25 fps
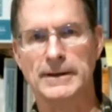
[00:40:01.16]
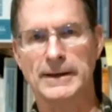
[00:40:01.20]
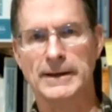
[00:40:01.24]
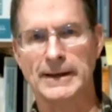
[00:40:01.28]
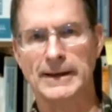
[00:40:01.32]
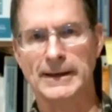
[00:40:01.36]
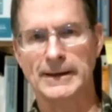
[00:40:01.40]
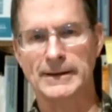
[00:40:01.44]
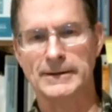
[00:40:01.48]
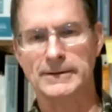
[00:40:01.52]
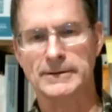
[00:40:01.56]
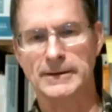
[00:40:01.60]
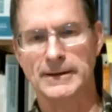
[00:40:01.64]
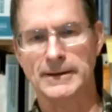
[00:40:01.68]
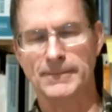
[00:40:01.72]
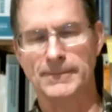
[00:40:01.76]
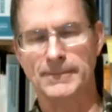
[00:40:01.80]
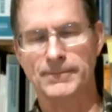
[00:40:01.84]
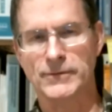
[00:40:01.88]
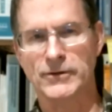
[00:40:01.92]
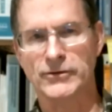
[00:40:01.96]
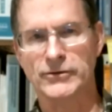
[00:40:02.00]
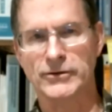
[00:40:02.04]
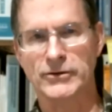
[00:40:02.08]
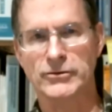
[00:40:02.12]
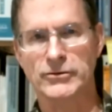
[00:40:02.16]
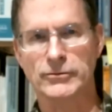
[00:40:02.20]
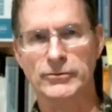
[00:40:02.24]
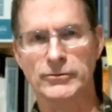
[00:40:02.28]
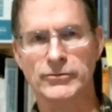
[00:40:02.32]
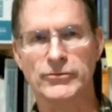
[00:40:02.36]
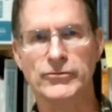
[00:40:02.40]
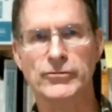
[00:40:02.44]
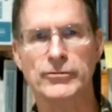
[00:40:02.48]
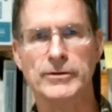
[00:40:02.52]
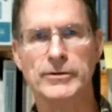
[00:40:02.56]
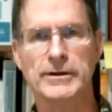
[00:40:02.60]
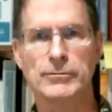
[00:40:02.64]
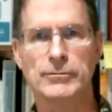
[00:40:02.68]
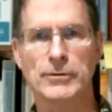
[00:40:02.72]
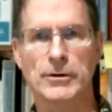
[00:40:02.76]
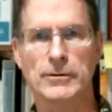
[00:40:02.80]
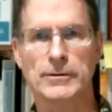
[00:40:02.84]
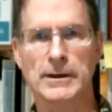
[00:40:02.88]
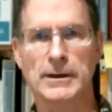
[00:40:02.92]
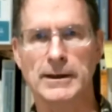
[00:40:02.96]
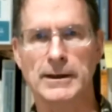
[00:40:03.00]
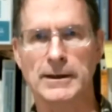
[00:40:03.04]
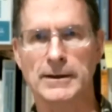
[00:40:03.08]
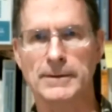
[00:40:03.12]
and uh, deciduous tree
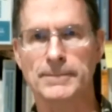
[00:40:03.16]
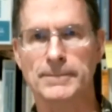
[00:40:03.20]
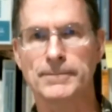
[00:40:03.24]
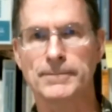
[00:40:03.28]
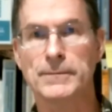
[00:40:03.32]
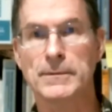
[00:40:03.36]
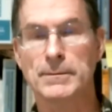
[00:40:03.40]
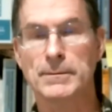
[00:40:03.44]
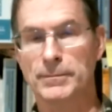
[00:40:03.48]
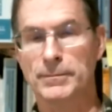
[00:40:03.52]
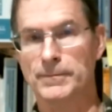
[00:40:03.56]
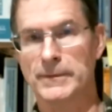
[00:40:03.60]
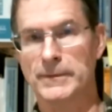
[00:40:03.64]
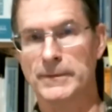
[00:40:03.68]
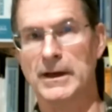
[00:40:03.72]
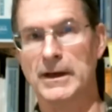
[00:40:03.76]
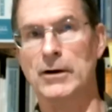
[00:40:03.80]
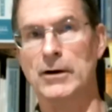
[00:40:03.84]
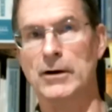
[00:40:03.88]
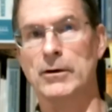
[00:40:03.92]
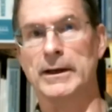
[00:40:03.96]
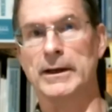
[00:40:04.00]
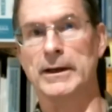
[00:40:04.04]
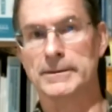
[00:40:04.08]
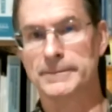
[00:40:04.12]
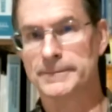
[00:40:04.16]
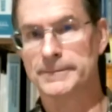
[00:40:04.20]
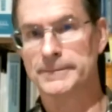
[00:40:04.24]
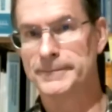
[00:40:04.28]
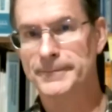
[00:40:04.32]
uh, area.